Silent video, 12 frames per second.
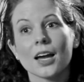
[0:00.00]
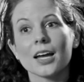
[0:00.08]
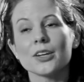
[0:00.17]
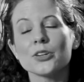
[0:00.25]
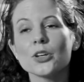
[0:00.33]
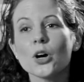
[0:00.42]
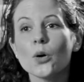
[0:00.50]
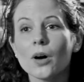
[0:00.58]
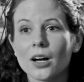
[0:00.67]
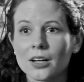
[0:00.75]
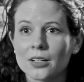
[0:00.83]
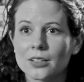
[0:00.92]
I know,
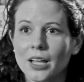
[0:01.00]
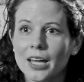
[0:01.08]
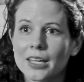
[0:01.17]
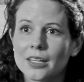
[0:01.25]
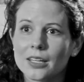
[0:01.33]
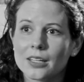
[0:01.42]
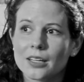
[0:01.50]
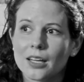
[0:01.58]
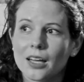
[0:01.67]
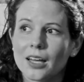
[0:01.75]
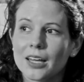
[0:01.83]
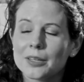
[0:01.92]
Uncle. I,
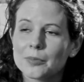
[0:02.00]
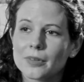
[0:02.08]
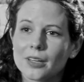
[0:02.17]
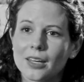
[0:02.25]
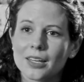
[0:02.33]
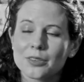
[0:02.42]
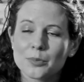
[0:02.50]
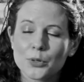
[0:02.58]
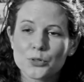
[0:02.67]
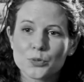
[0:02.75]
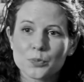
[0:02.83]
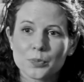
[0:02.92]
I had the
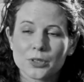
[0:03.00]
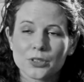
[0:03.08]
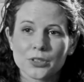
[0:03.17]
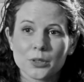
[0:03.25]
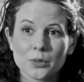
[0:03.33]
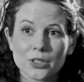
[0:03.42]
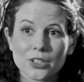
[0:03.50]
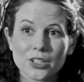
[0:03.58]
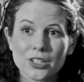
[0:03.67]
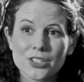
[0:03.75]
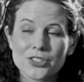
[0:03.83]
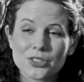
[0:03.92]
most peculiar
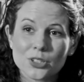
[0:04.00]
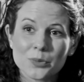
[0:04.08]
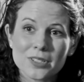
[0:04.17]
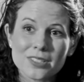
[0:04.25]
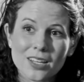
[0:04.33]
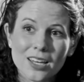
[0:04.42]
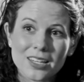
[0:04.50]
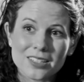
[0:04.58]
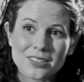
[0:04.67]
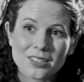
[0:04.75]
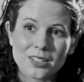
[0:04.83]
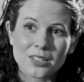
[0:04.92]
urge to go
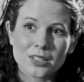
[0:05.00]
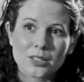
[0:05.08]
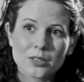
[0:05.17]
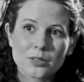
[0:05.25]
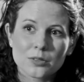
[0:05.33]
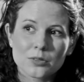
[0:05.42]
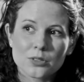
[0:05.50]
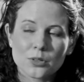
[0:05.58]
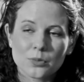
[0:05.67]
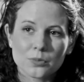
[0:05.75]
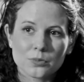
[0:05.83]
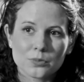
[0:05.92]
inside.
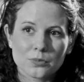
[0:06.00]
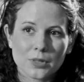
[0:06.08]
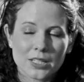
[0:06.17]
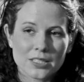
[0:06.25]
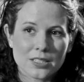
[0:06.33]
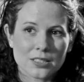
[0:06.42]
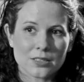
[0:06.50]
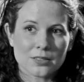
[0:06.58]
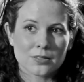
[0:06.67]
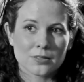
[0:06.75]
So I did.